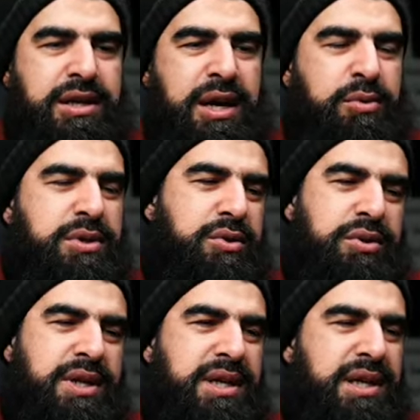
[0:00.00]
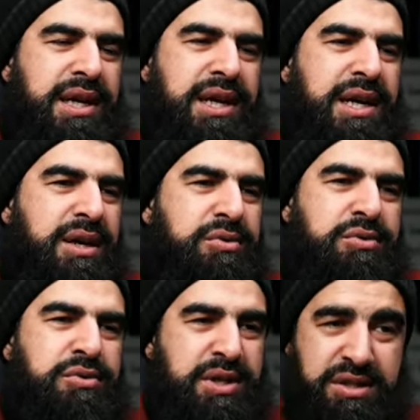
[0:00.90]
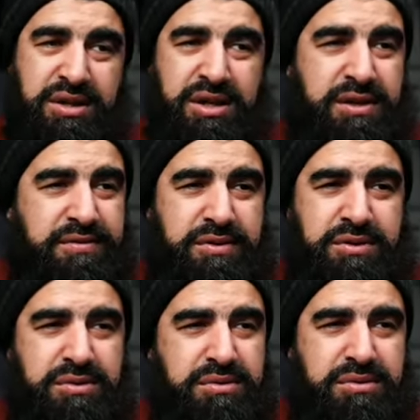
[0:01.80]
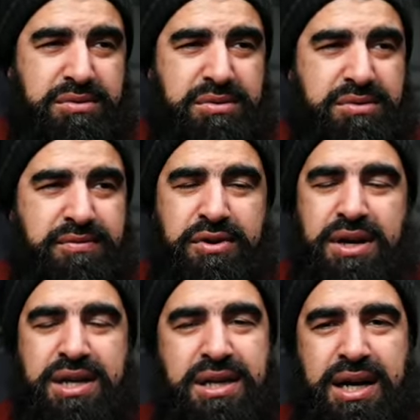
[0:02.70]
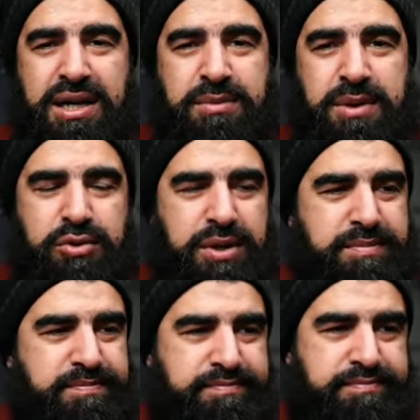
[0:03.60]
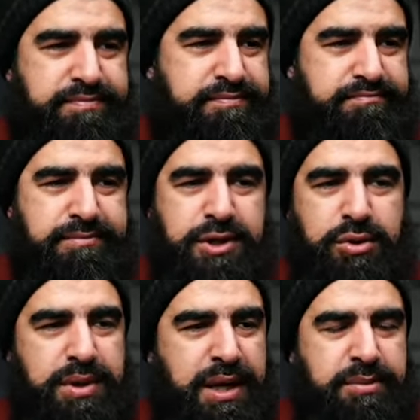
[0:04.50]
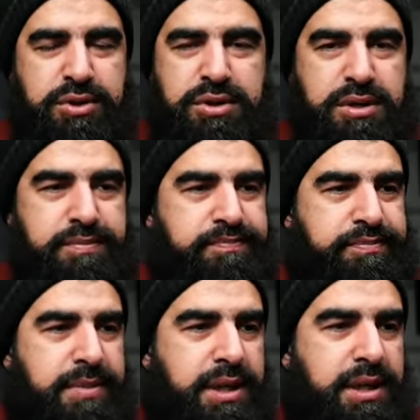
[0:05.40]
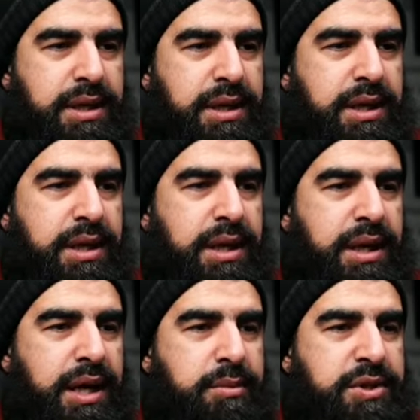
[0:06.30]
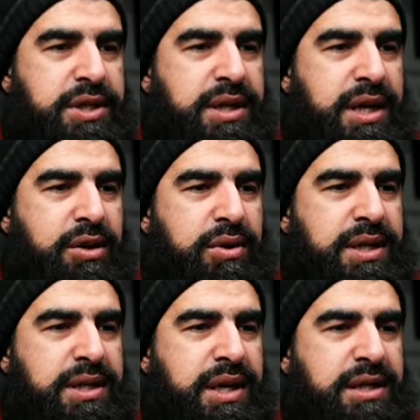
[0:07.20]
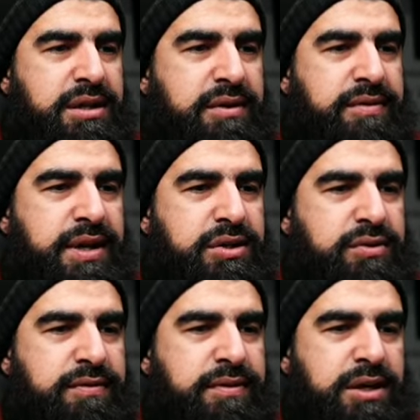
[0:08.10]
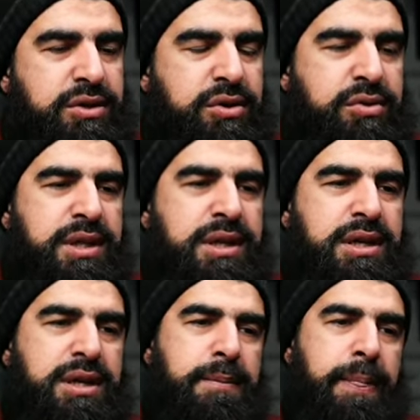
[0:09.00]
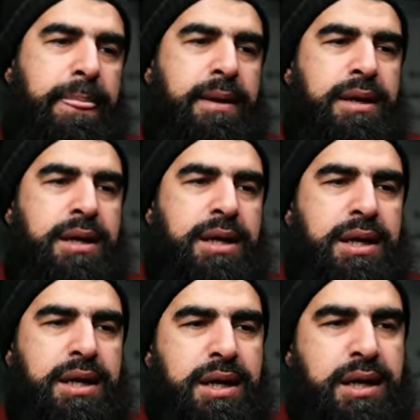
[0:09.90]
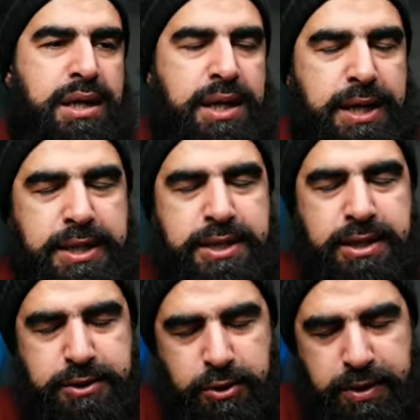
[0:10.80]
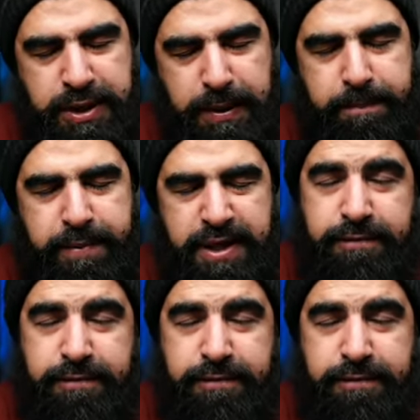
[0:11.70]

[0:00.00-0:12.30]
I wouldn't call it Kuduri uh, is not enough to for a Alimia program. No, absolutely not. How much Hidayah or Hidayah is covered at so far? So in the in so in the in